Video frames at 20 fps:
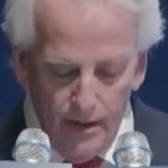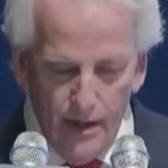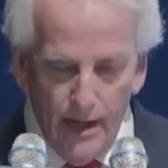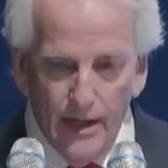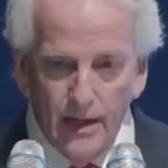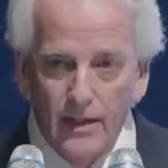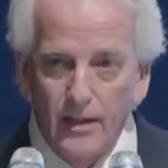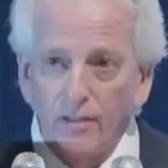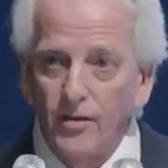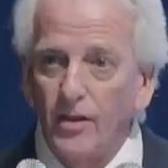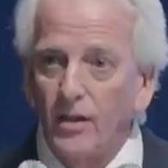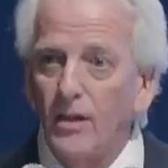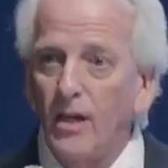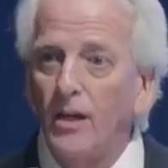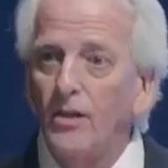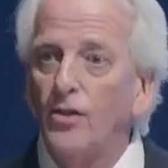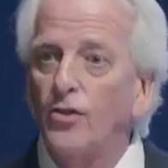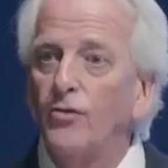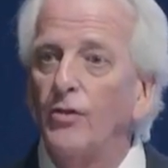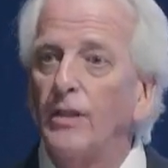And it is a
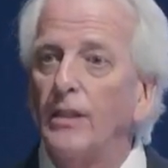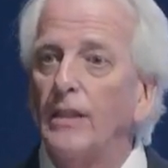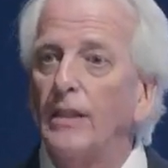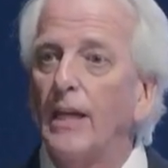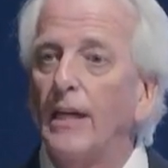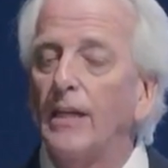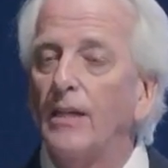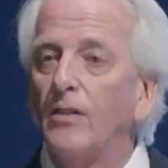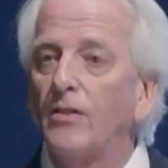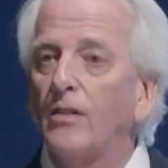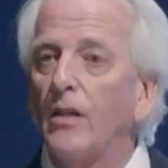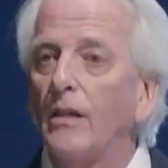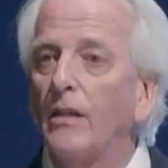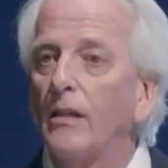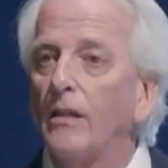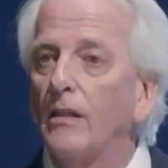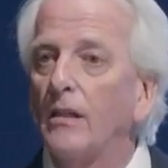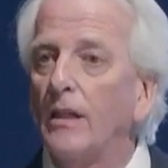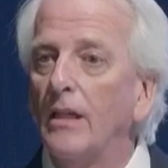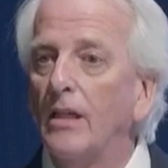country that is
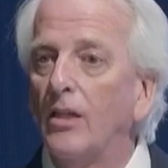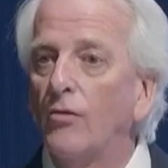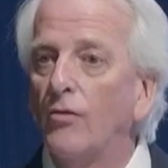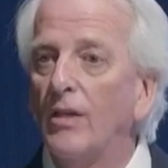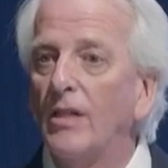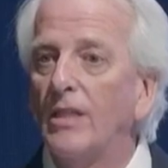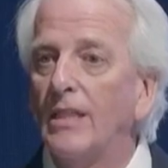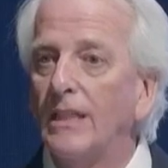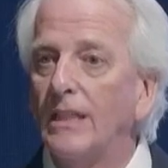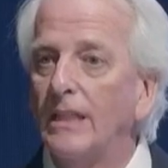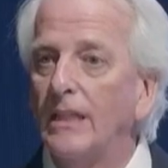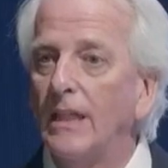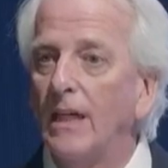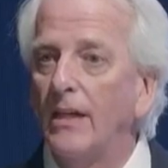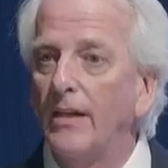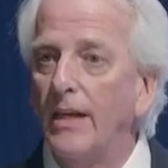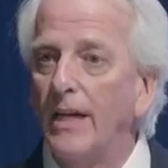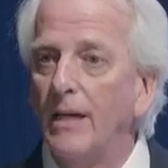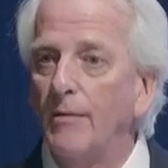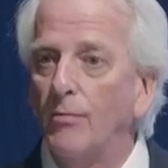increasingly
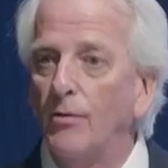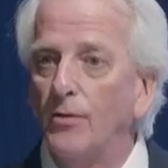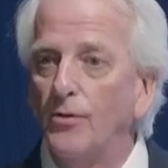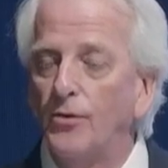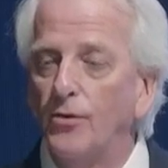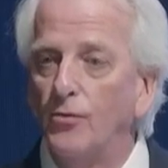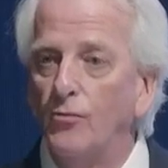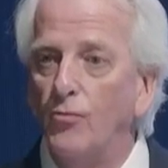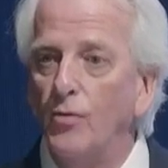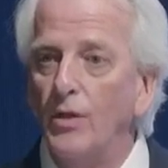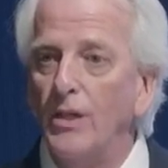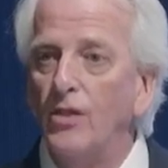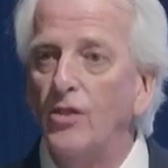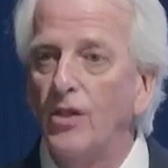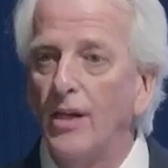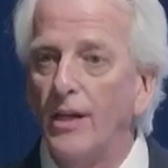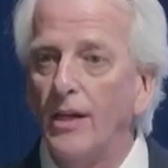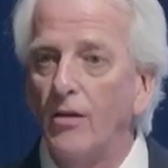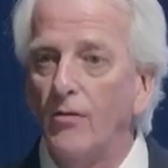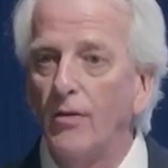unable to
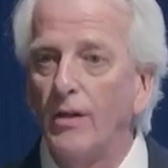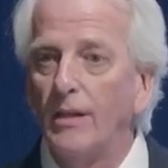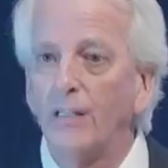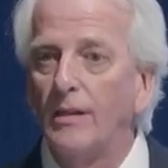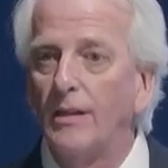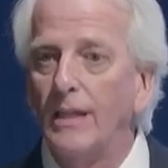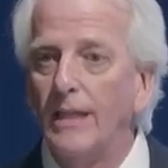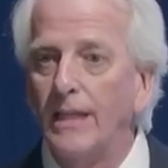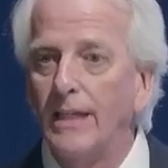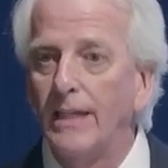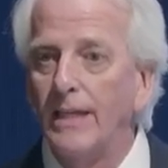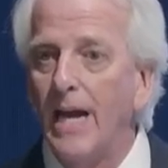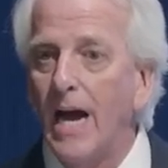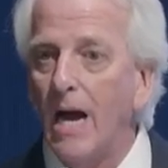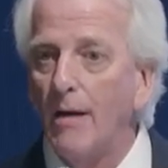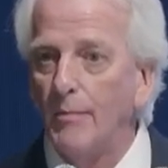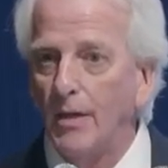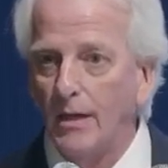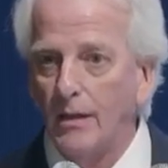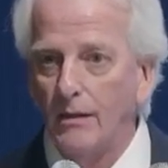regenerate the
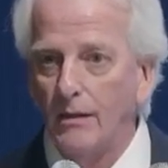economic